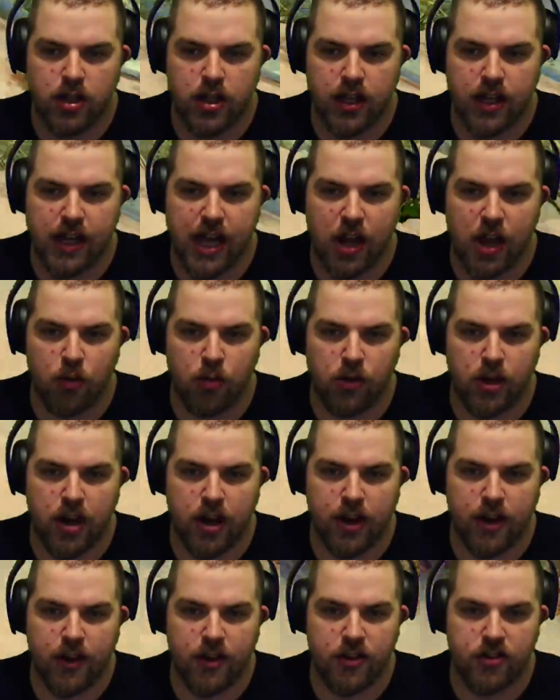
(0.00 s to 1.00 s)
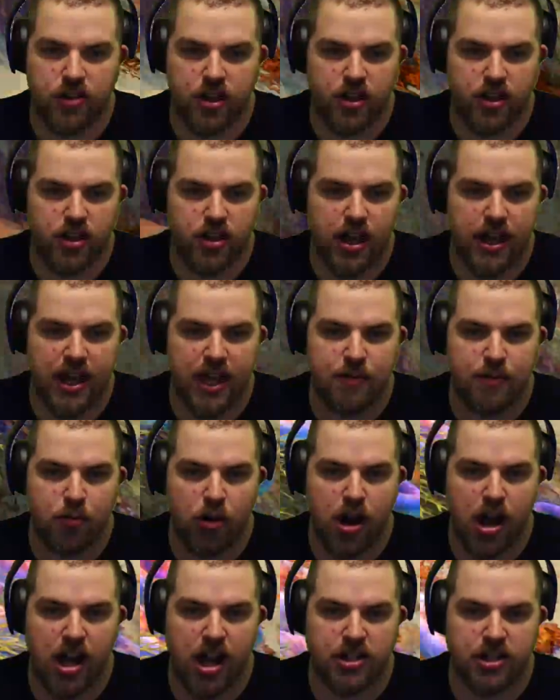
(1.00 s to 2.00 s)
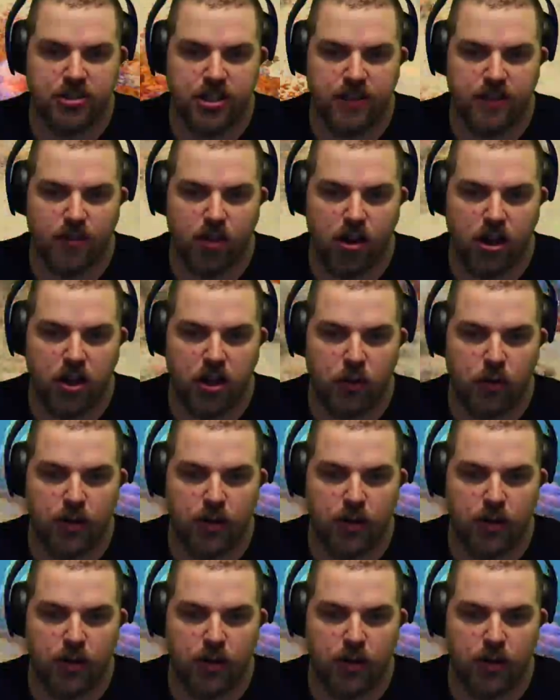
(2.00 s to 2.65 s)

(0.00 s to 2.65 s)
Okay, I don't want to another shit. I need more oxygen before I do